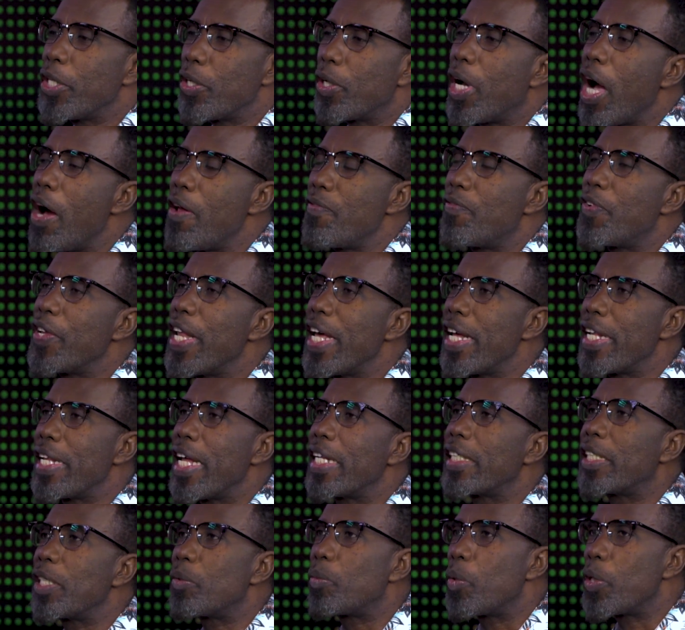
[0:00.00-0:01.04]
Were you confident
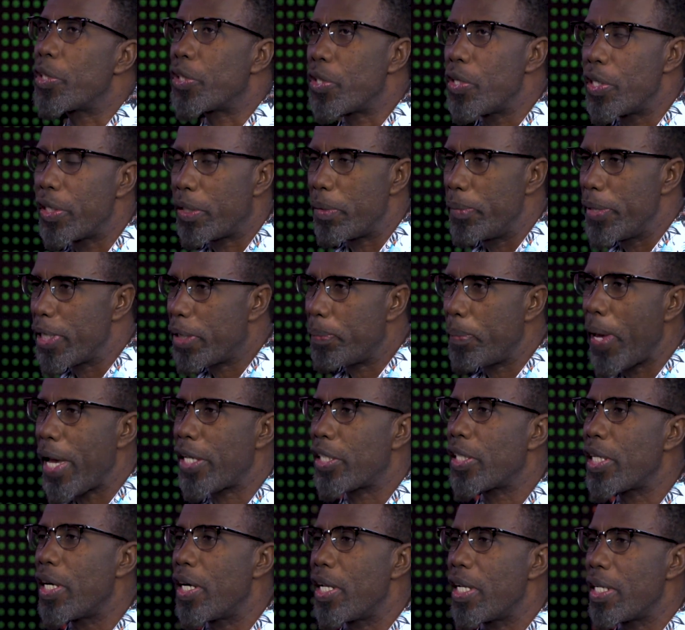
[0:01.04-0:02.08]
that it was going to be
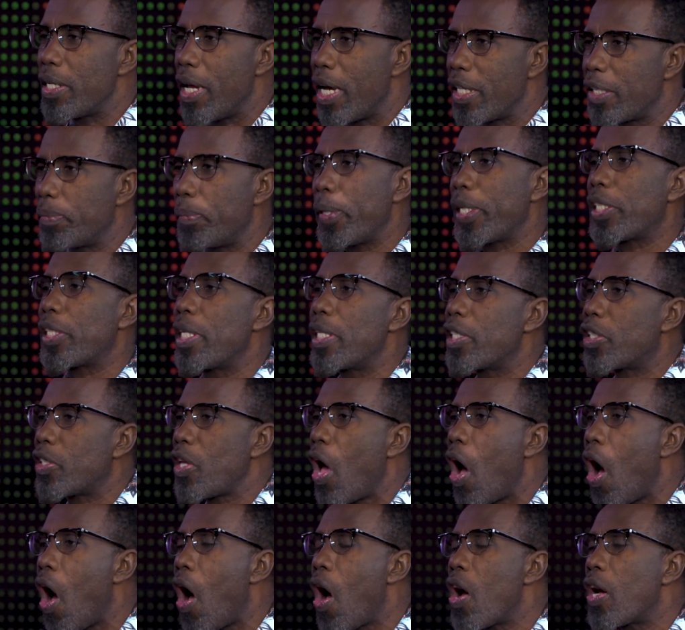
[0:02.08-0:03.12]
special, a special
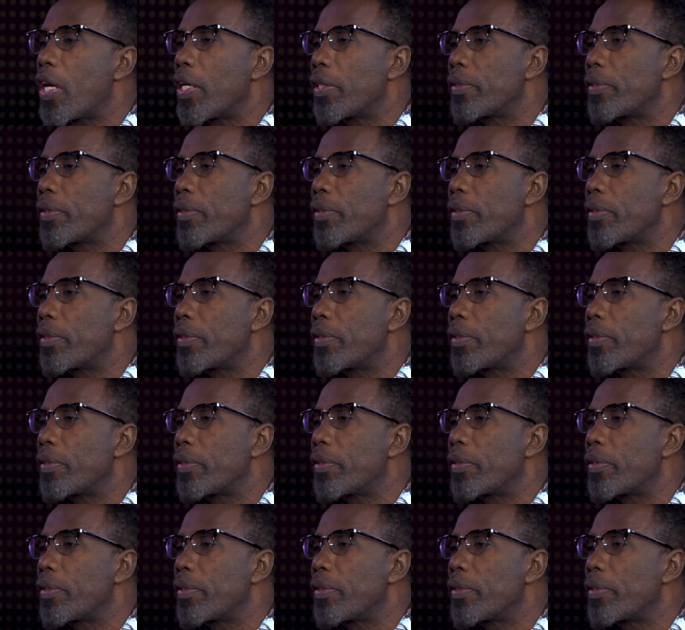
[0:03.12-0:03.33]
song?